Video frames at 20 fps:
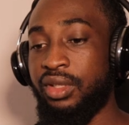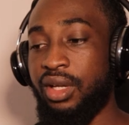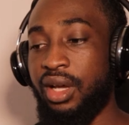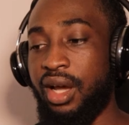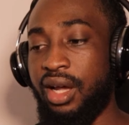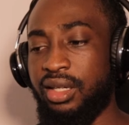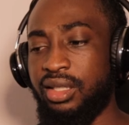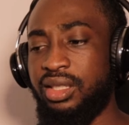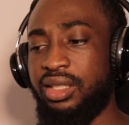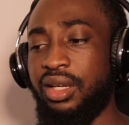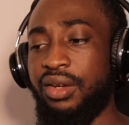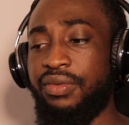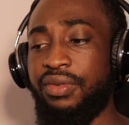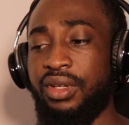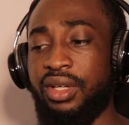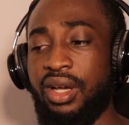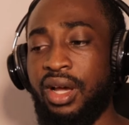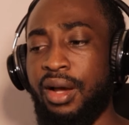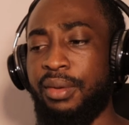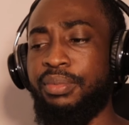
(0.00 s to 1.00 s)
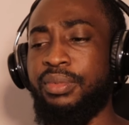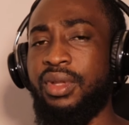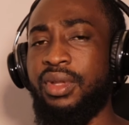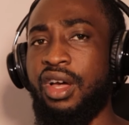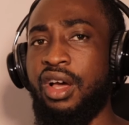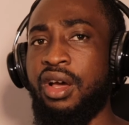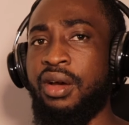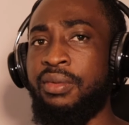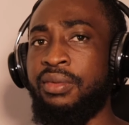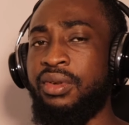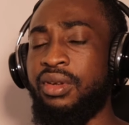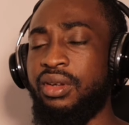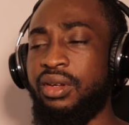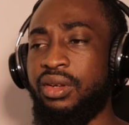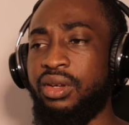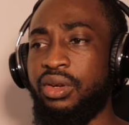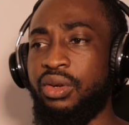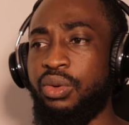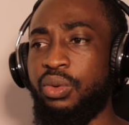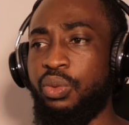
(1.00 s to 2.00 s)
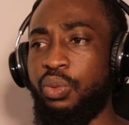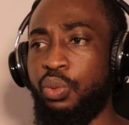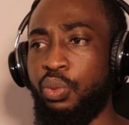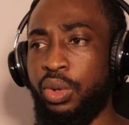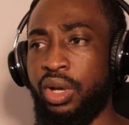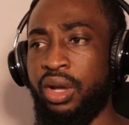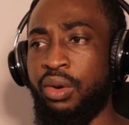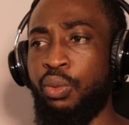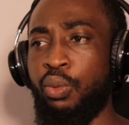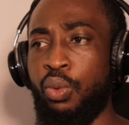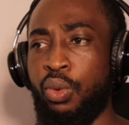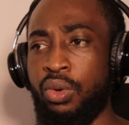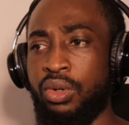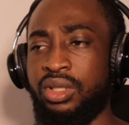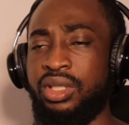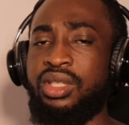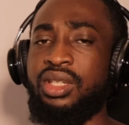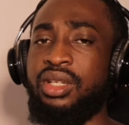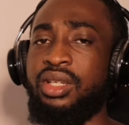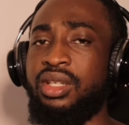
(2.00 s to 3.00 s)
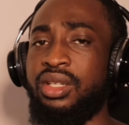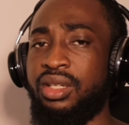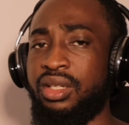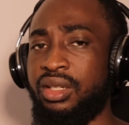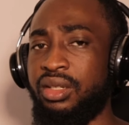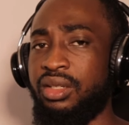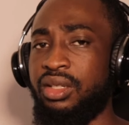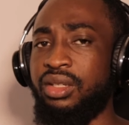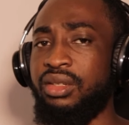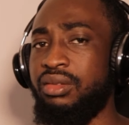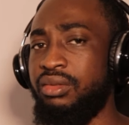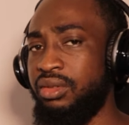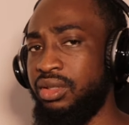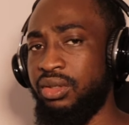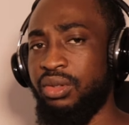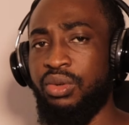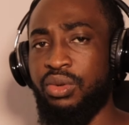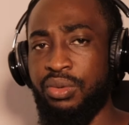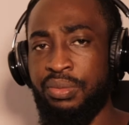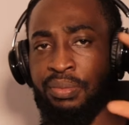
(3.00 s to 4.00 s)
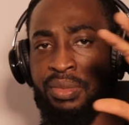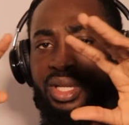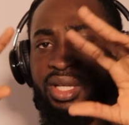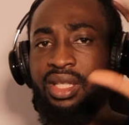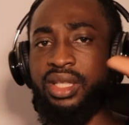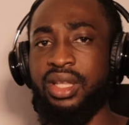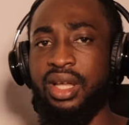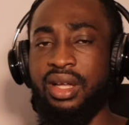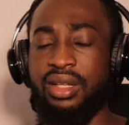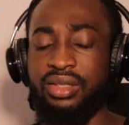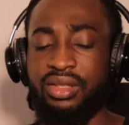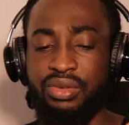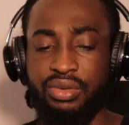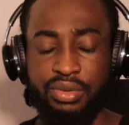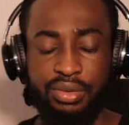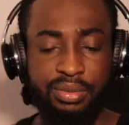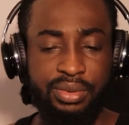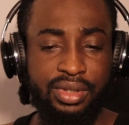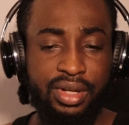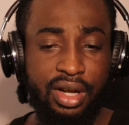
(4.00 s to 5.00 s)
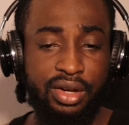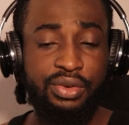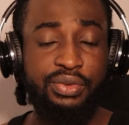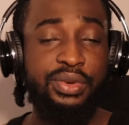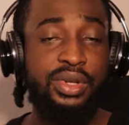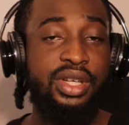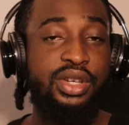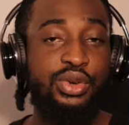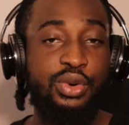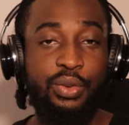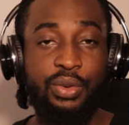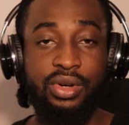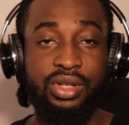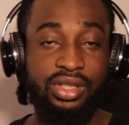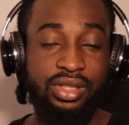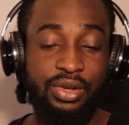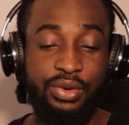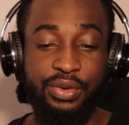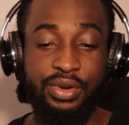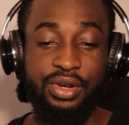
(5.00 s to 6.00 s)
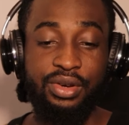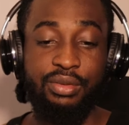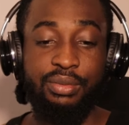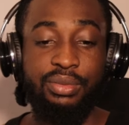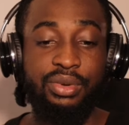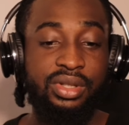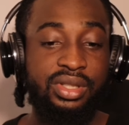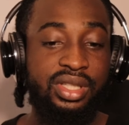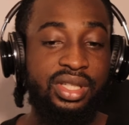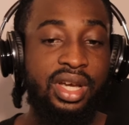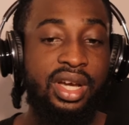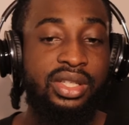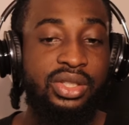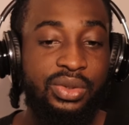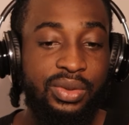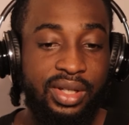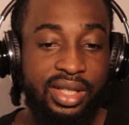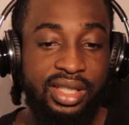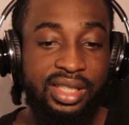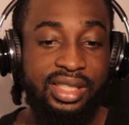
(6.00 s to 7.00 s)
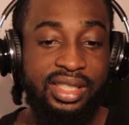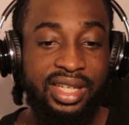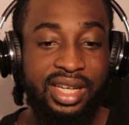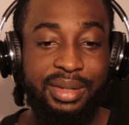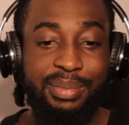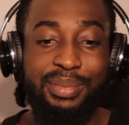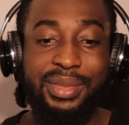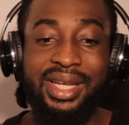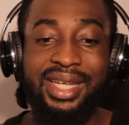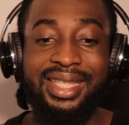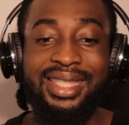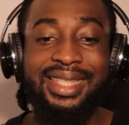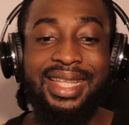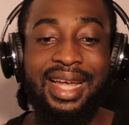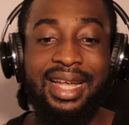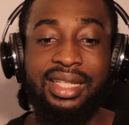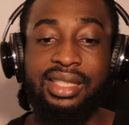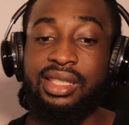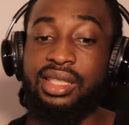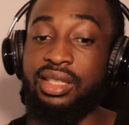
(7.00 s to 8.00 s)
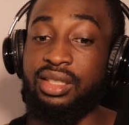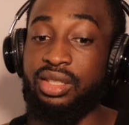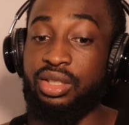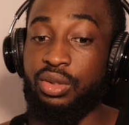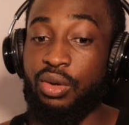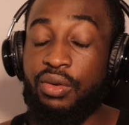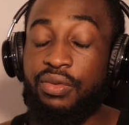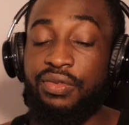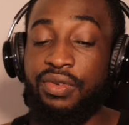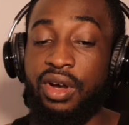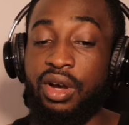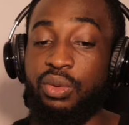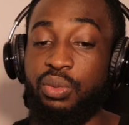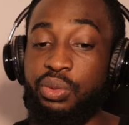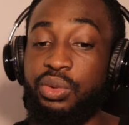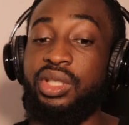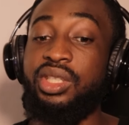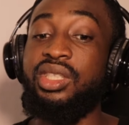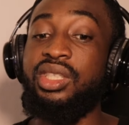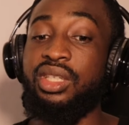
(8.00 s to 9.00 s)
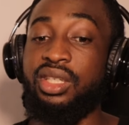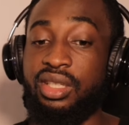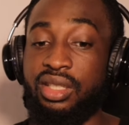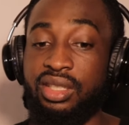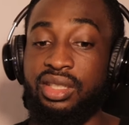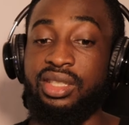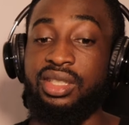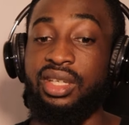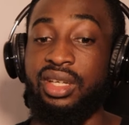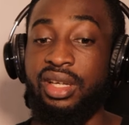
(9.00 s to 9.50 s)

Adisef and Captain were once in the, you know, the whole militant group, so I don't really know what's going on. But he actually said militant the sofa, which is